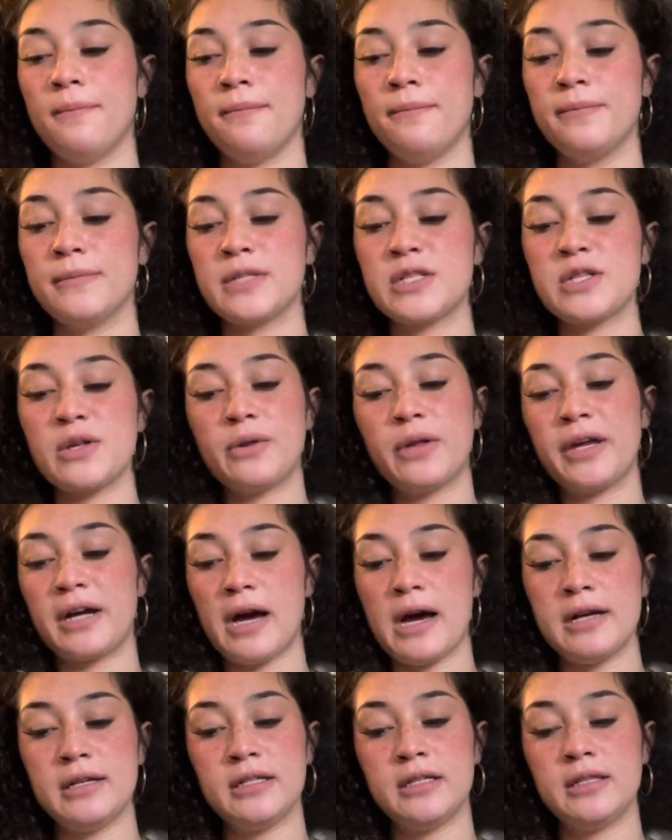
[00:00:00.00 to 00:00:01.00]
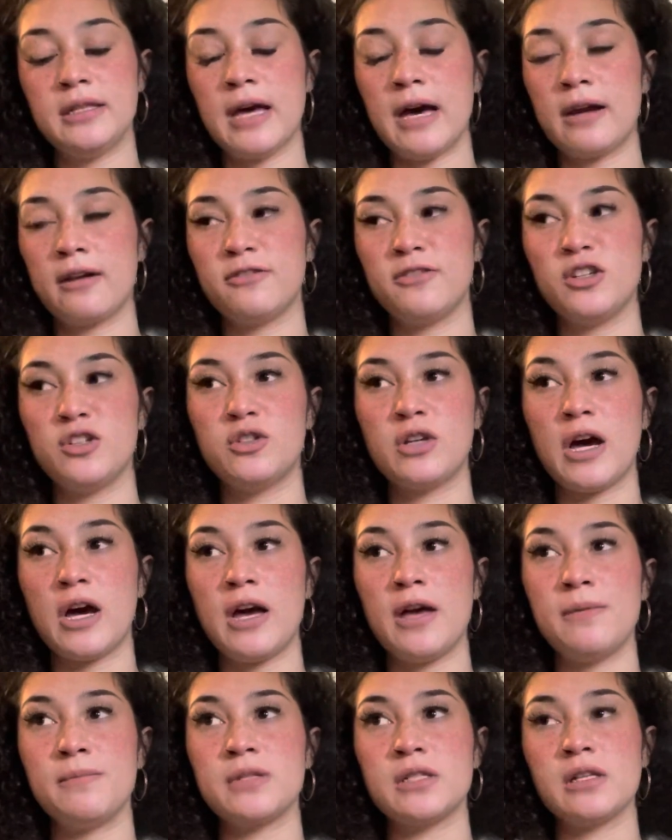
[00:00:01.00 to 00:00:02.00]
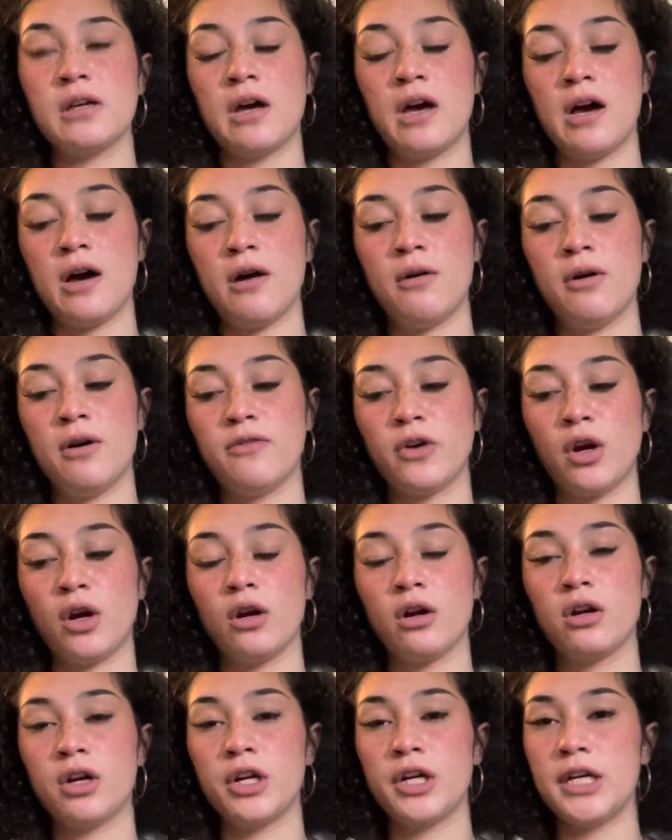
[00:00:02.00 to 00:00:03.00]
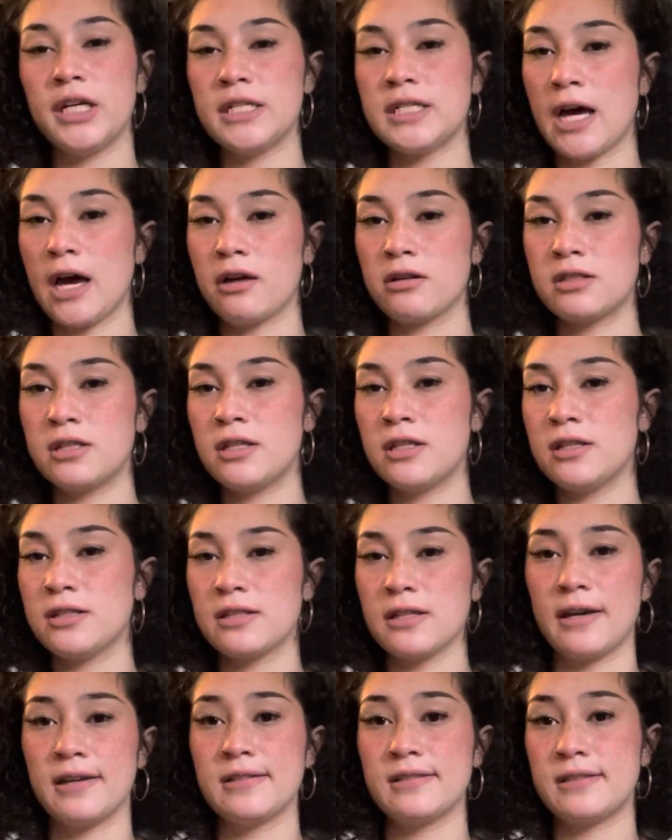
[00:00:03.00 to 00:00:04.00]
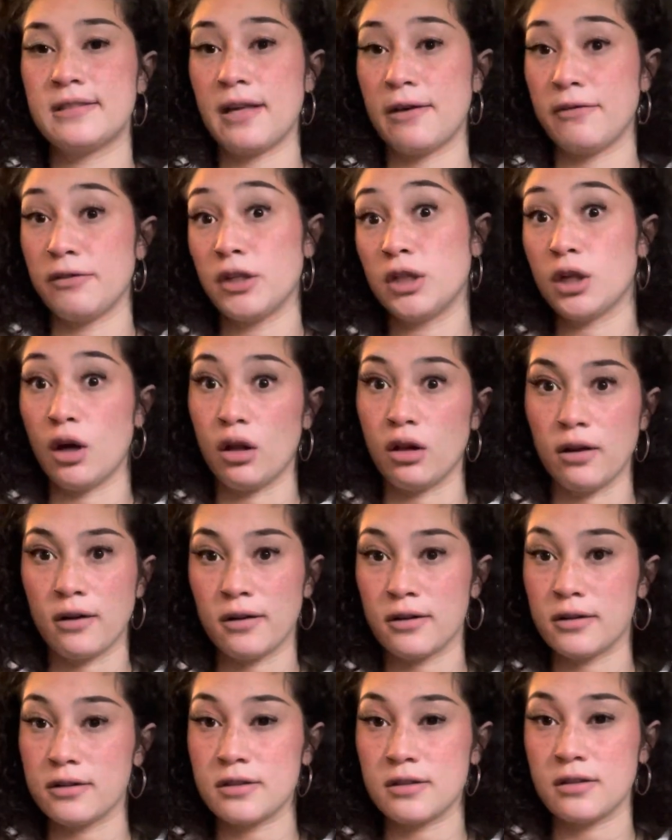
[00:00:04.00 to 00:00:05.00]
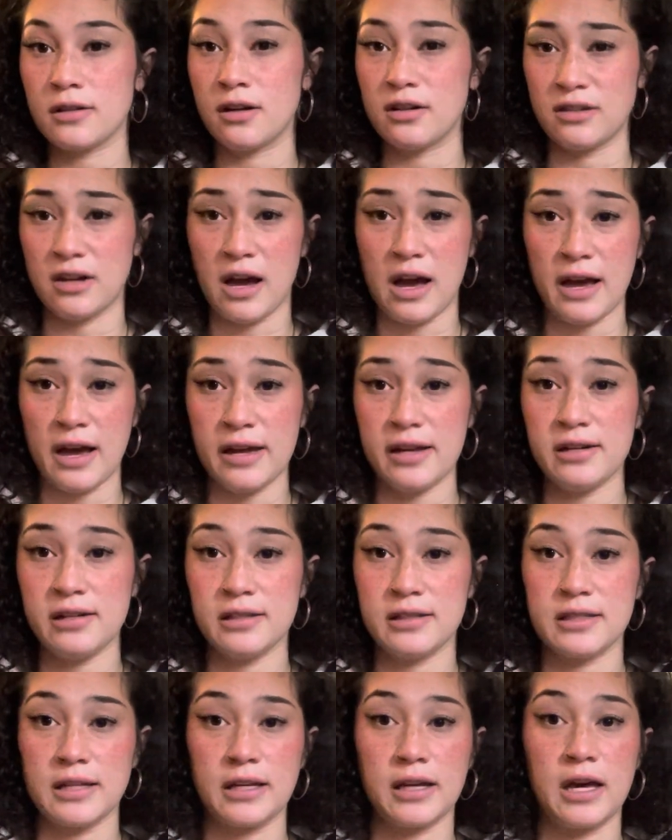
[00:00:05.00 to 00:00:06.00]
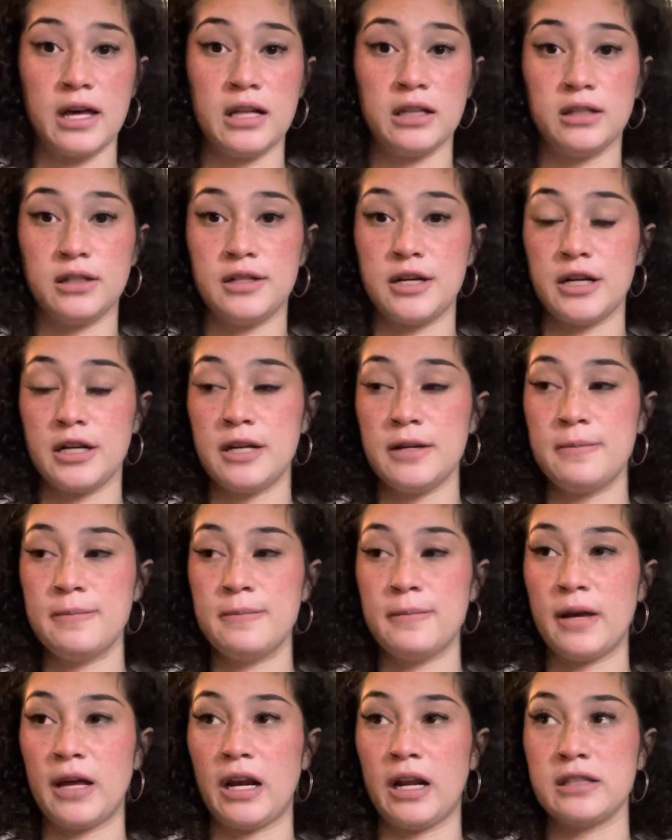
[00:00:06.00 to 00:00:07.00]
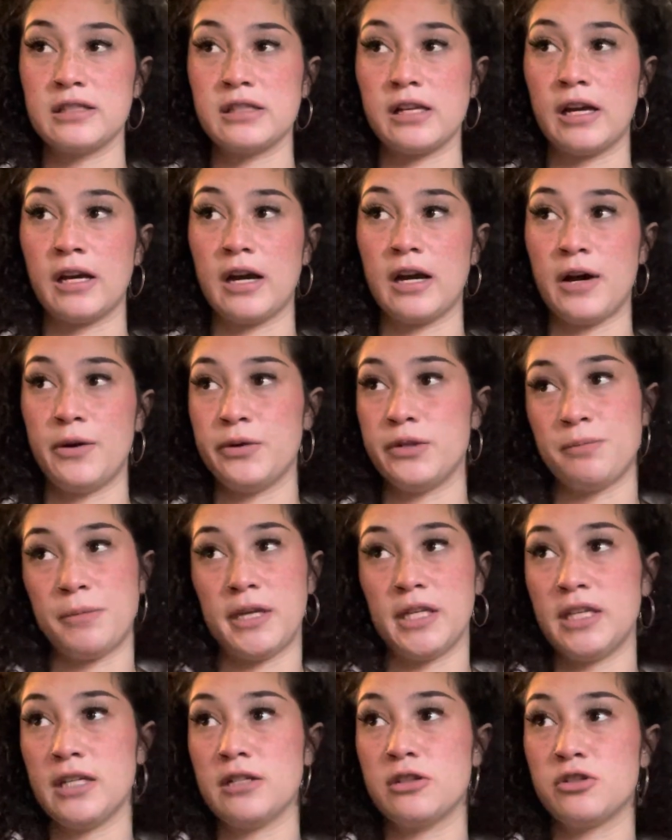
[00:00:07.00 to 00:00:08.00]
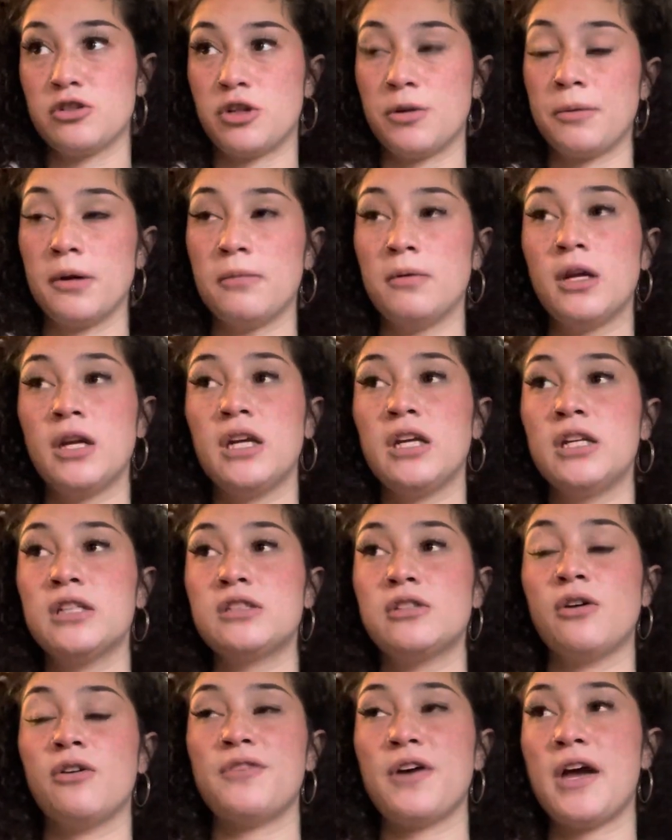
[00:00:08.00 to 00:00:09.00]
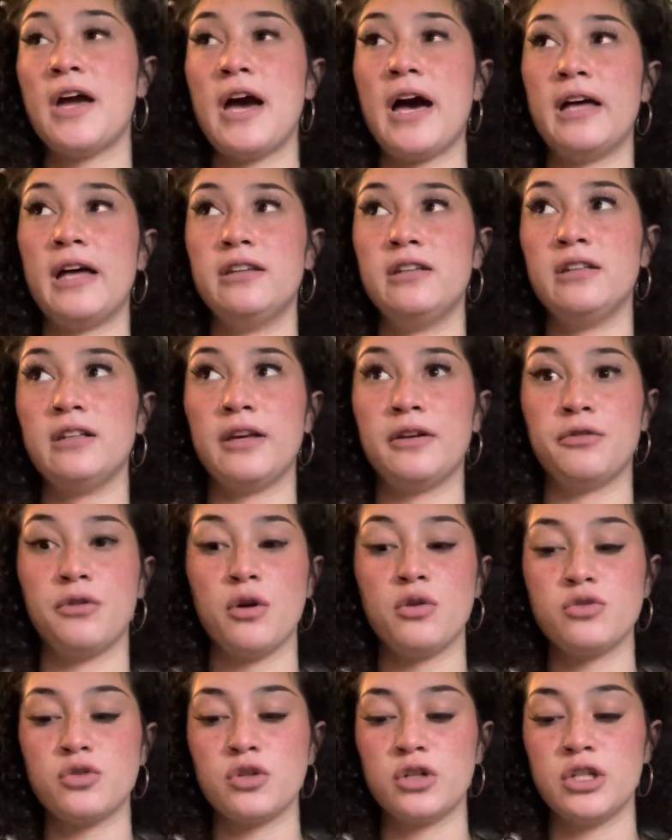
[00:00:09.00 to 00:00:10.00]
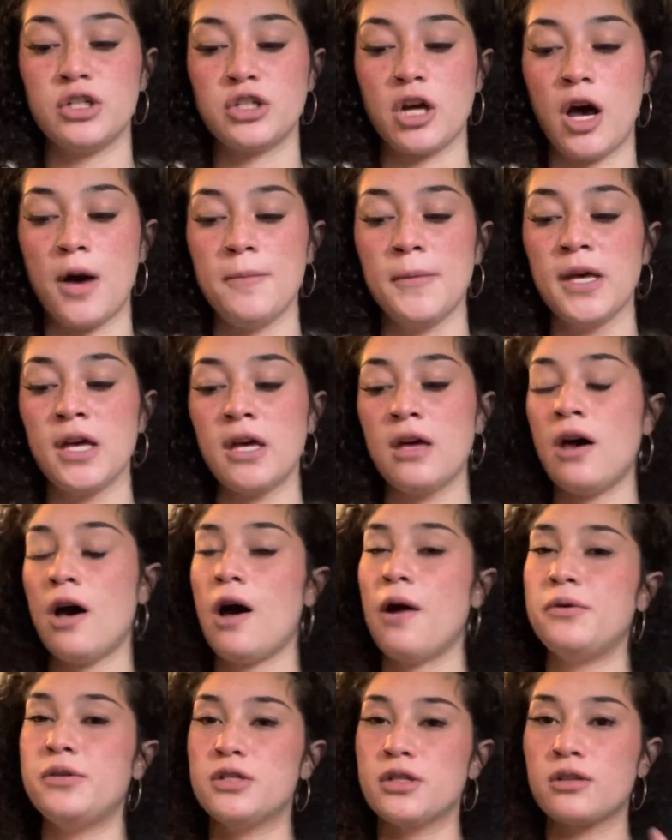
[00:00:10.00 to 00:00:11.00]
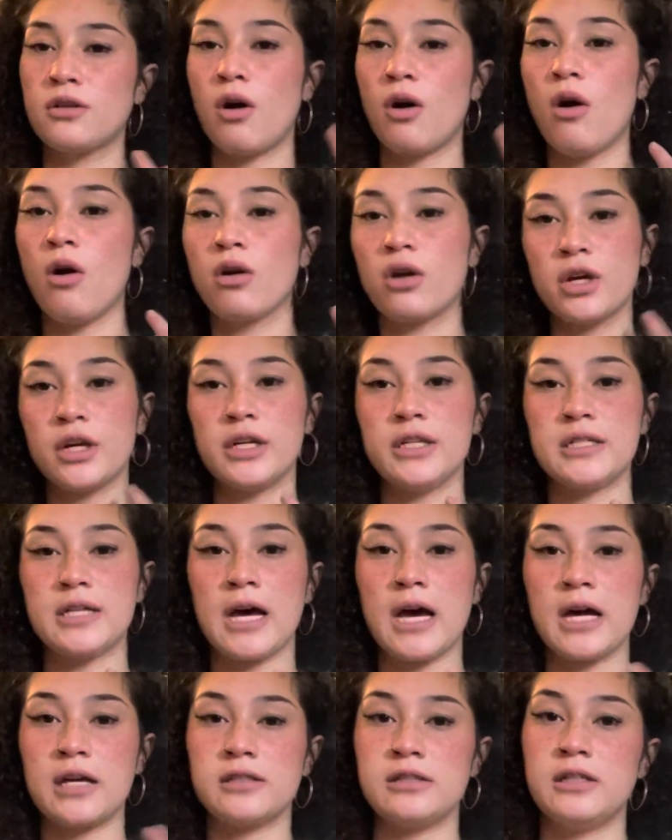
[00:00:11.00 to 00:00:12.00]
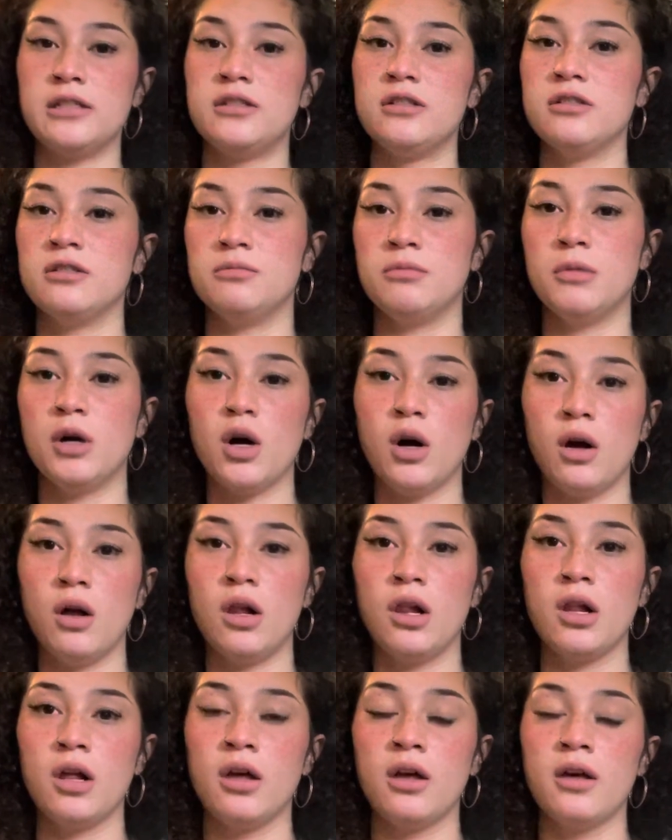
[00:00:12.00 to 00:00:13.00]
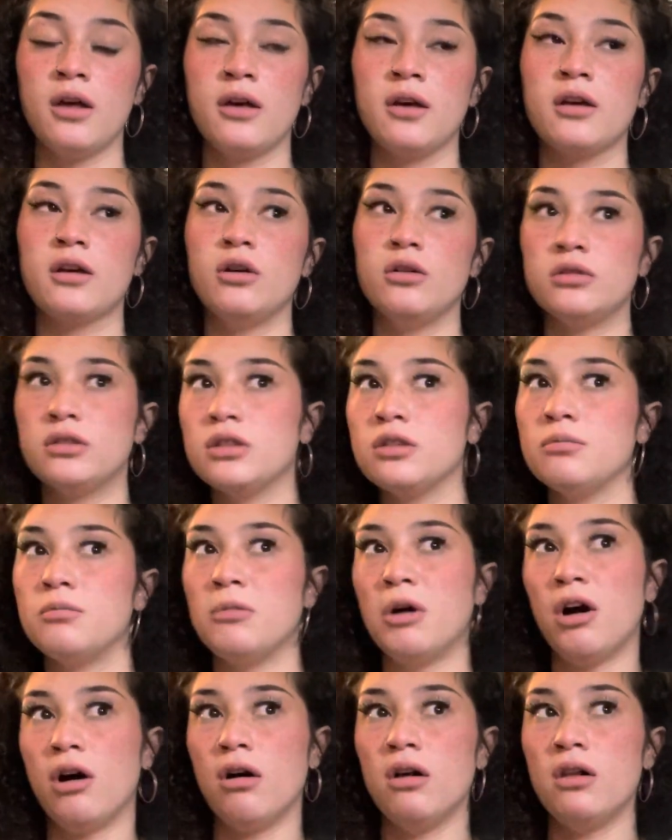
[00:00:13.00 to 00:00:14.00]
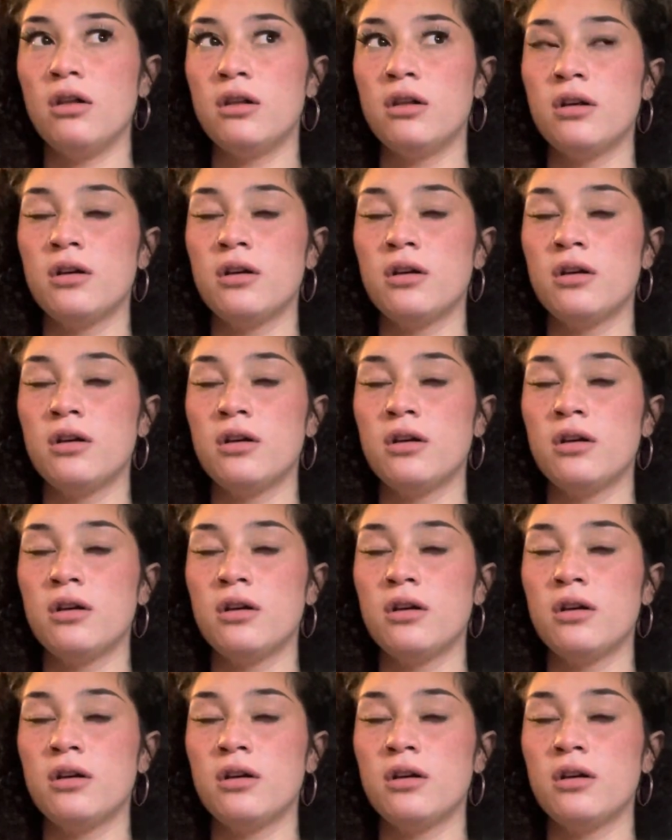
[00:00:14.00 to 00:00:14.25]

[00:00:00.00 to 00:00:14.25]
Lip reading: So like I did that a few times. However, Korean taxi is like $7 a ride. It's like hella cheap, and it's like I was making stripper money. So if I had to like grocery shop, I would just call Korean taxi to the mall, go to the mall,